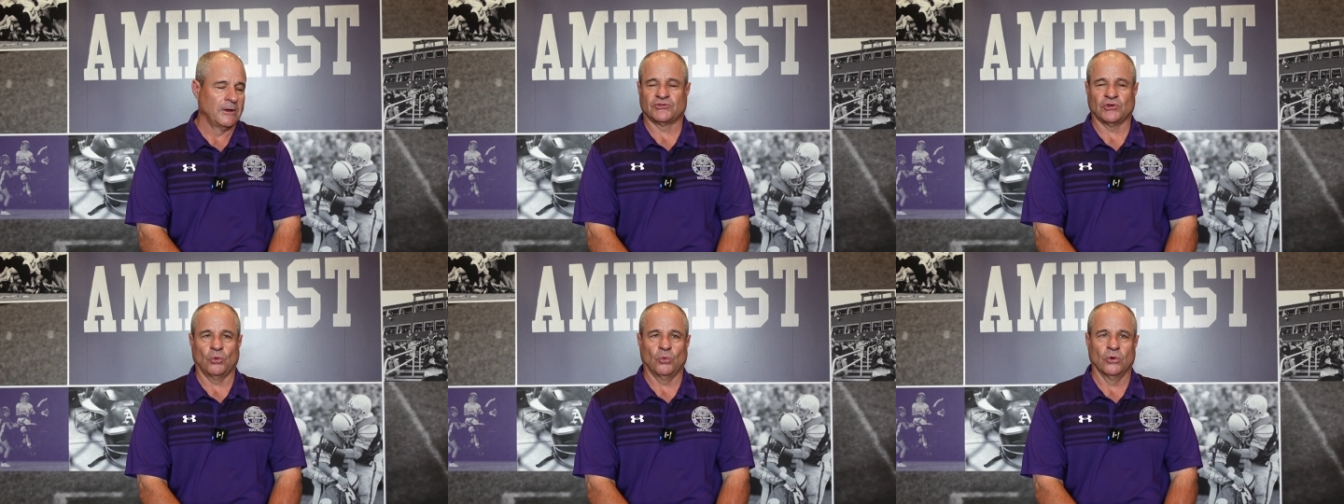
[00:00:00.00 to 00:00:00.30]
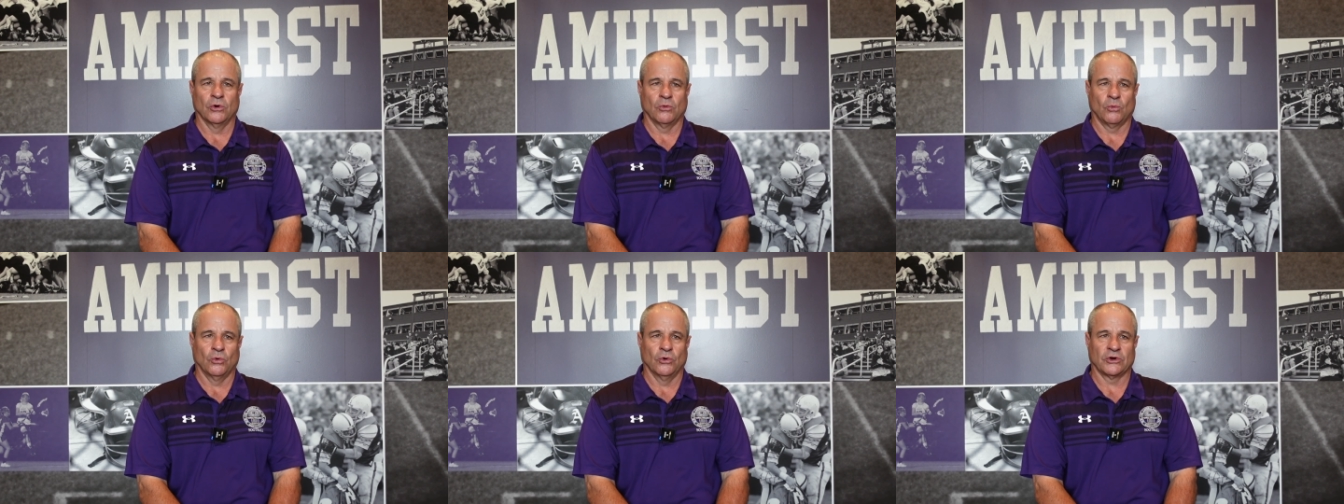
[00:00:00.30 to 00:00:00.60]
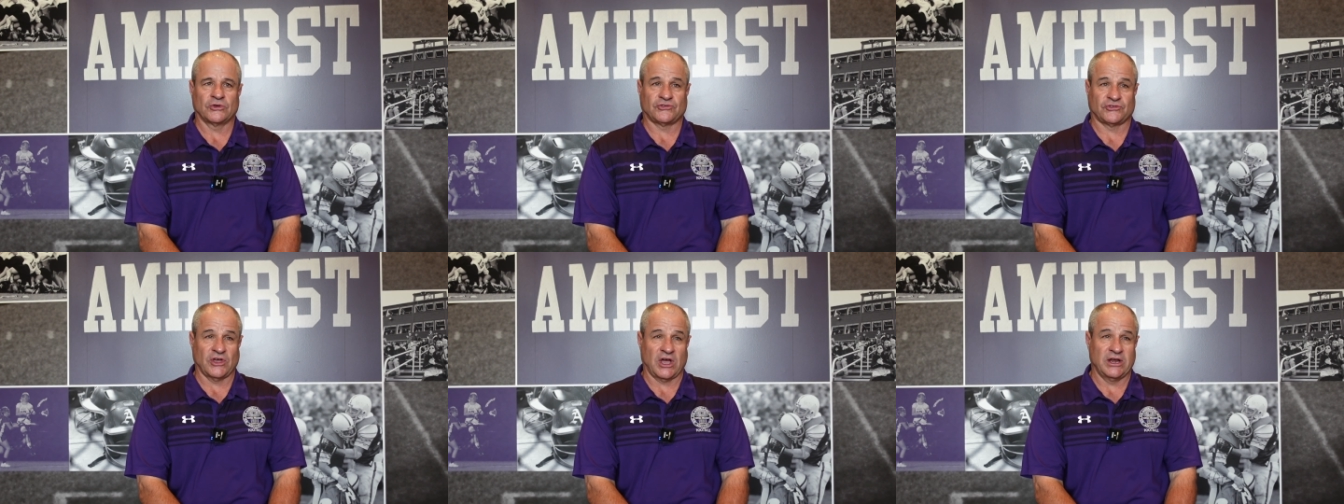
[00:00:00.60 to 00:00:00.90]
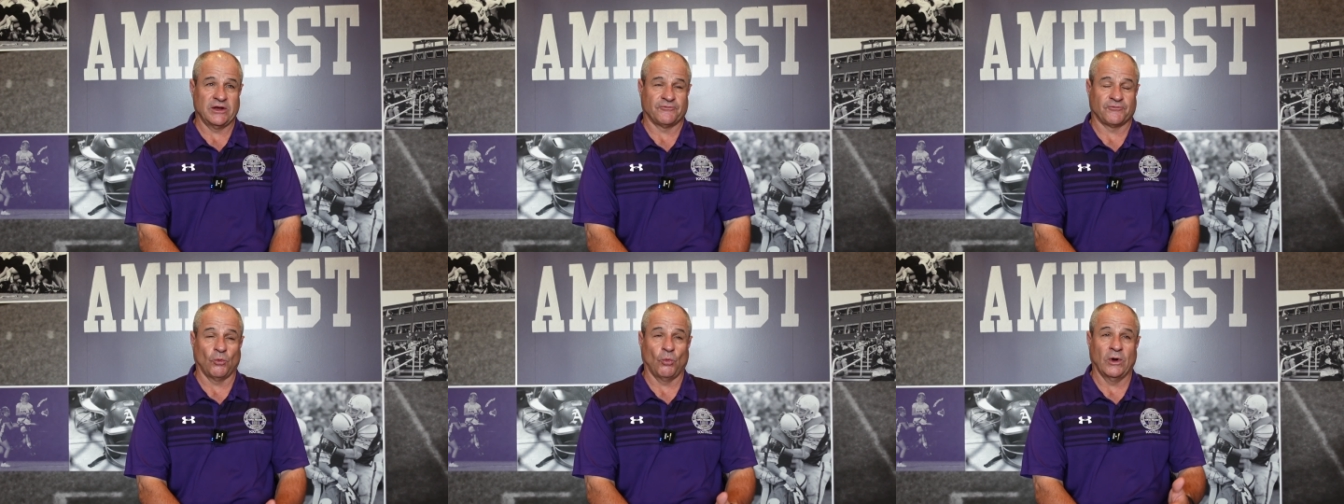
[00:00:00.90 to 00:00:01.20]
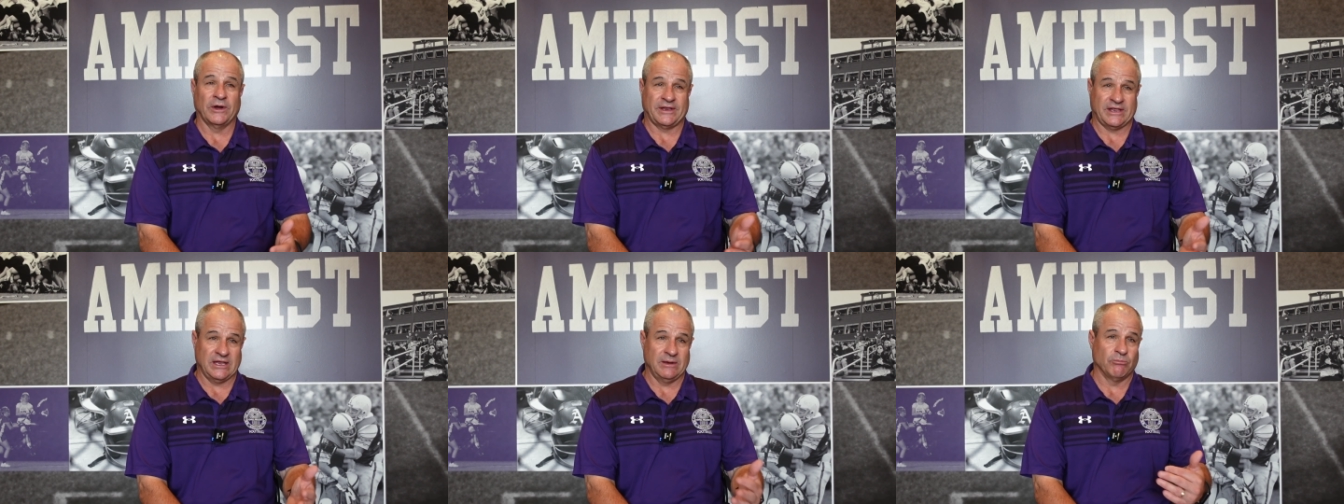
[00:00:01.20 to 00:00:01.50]
So we're excited for
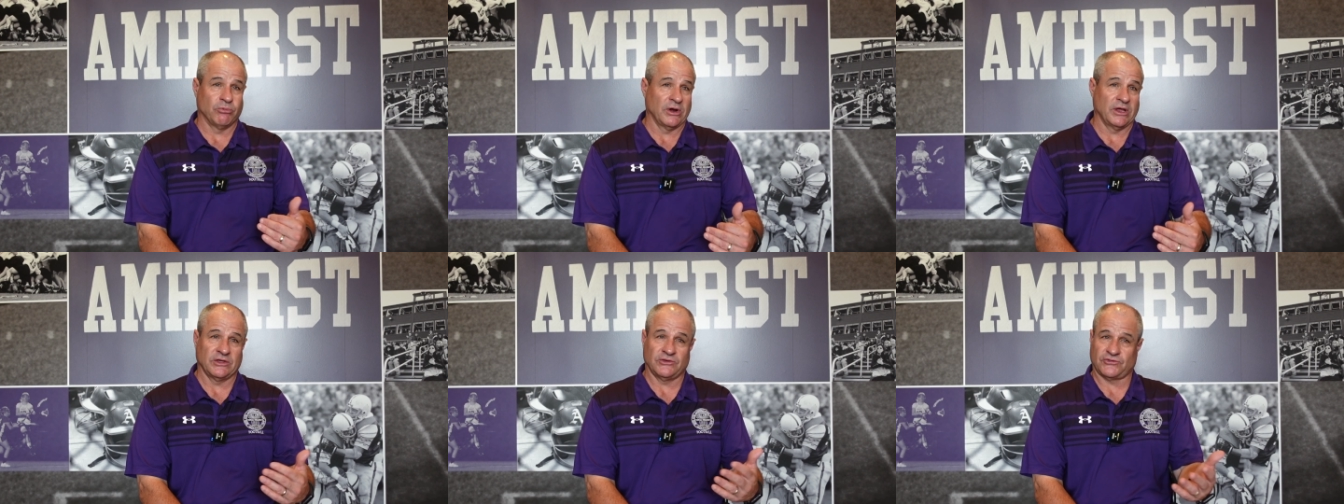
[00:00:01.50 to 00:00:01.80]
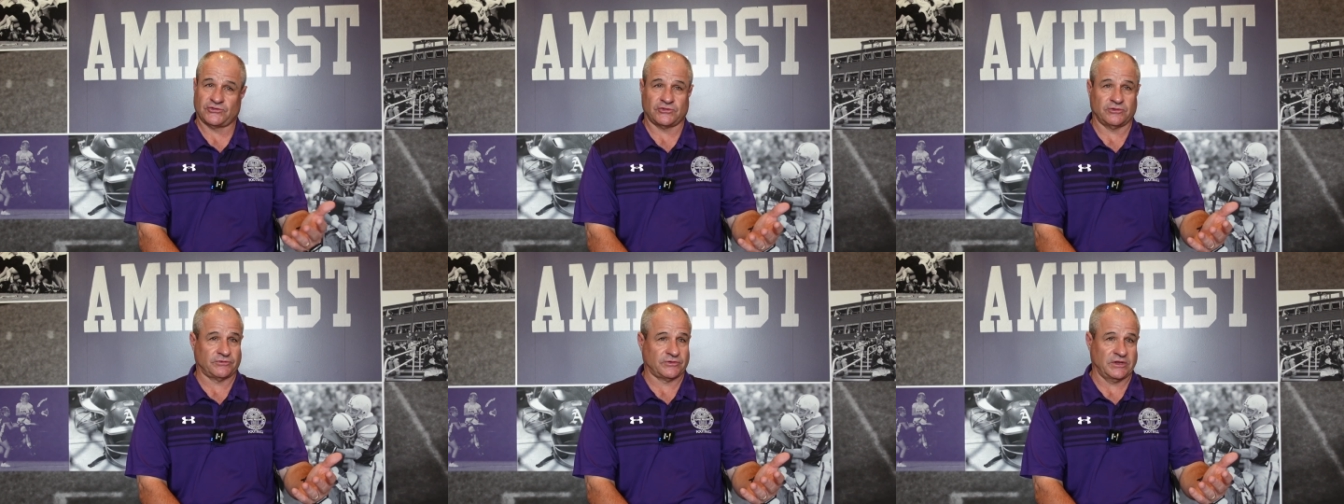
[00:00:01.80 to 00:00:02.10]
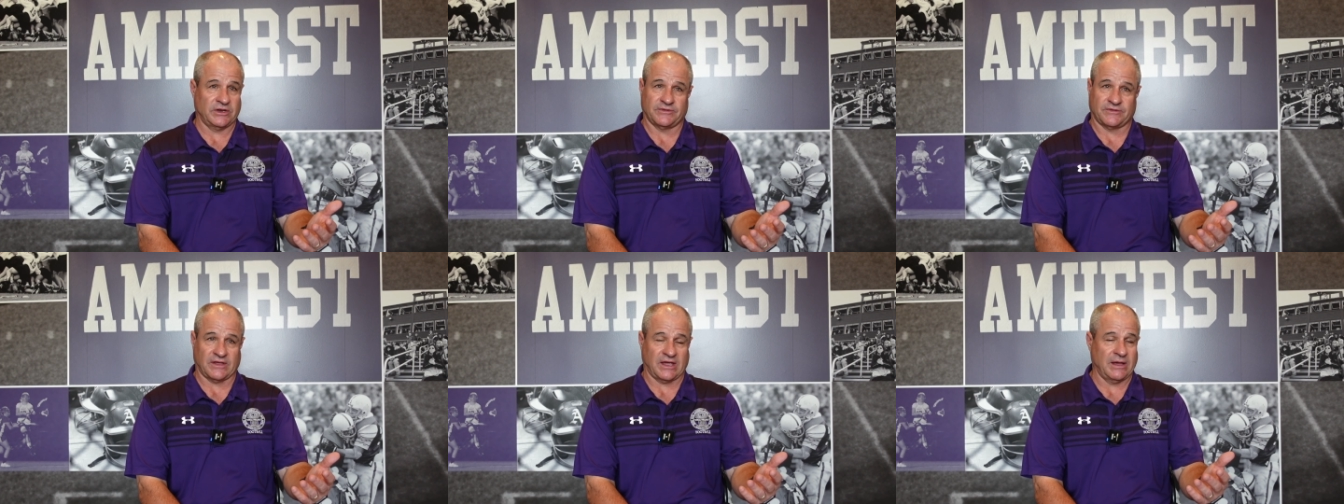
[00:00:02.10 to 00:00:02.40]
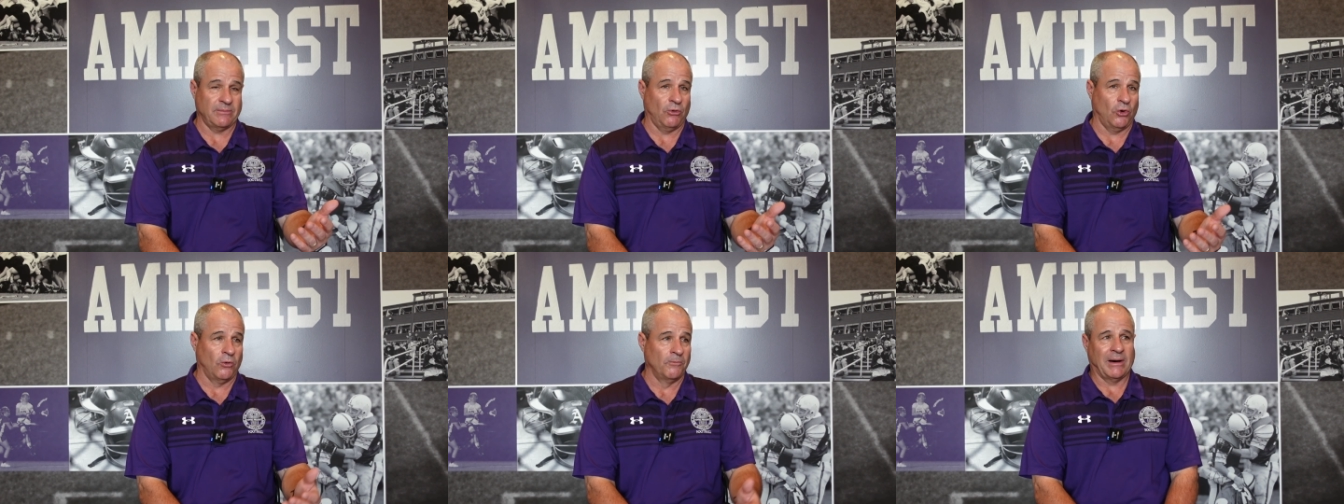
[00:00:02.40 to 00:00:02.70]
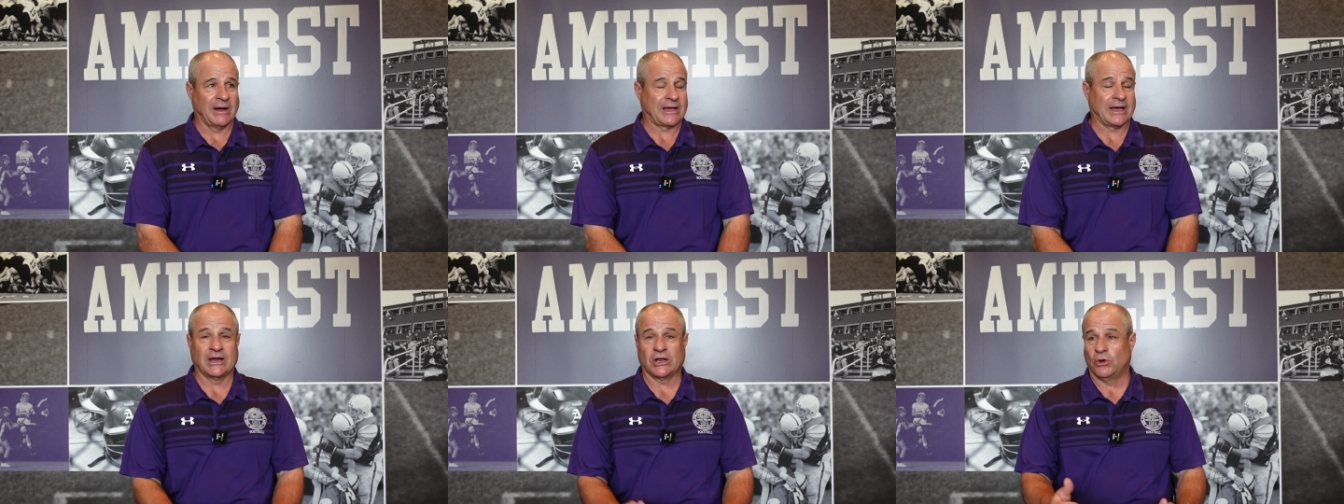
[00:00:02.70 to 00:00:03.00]
what he brings to the table.
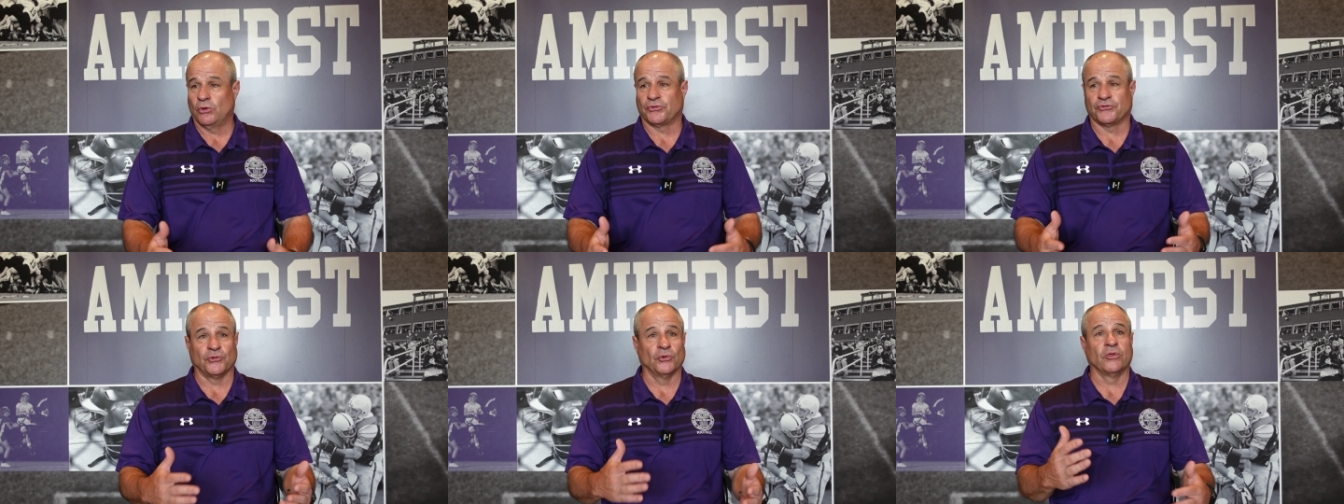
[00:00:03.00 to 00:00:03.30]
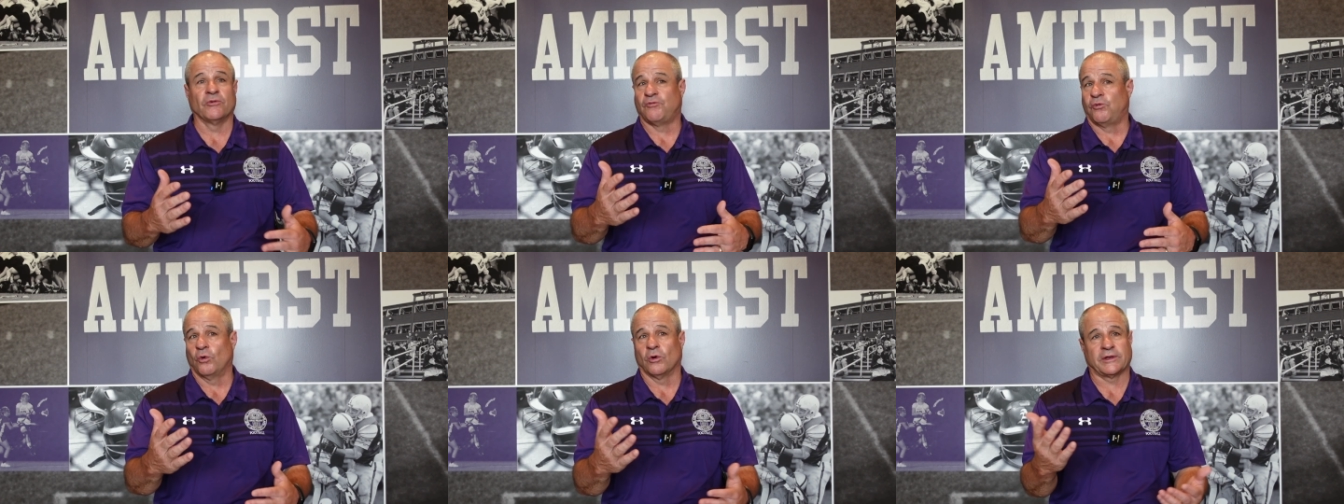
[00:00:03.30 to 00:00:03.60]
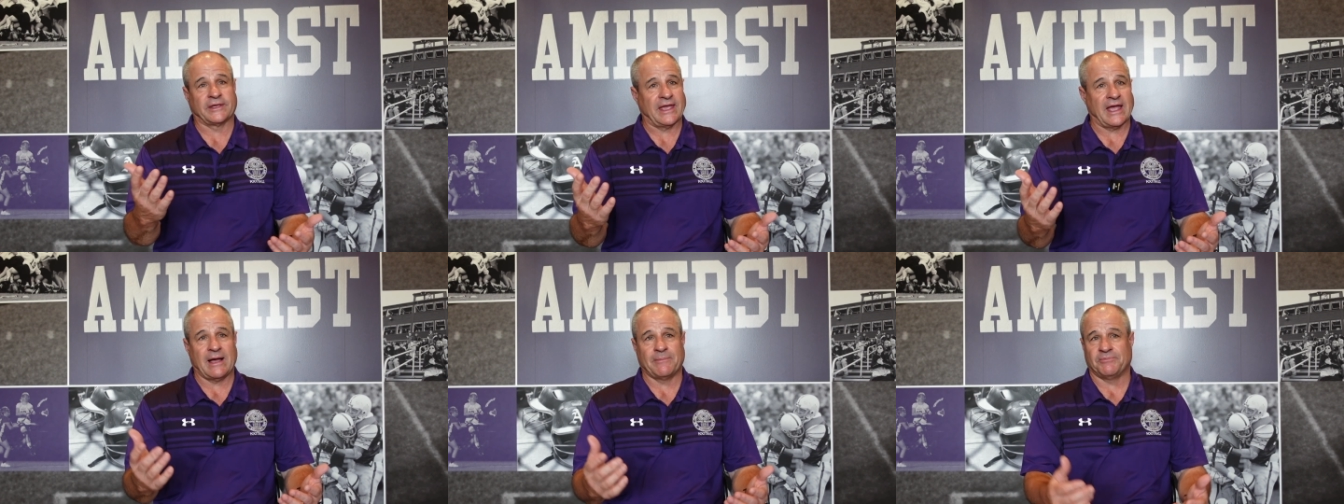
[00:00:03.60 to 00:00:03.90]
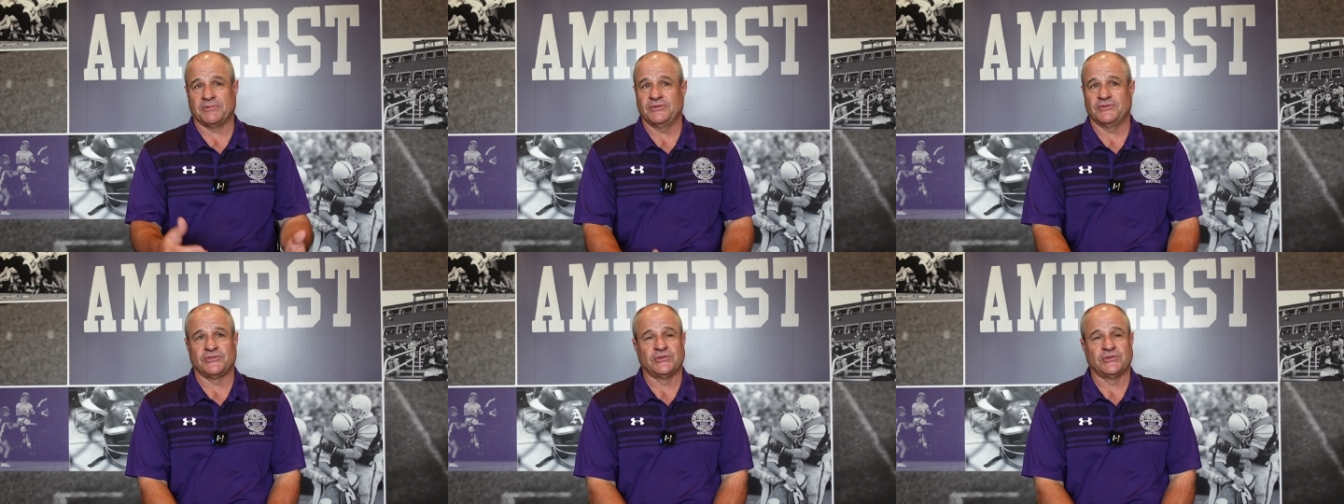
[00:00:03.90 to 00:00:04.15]
I'll kind of go through the four captains.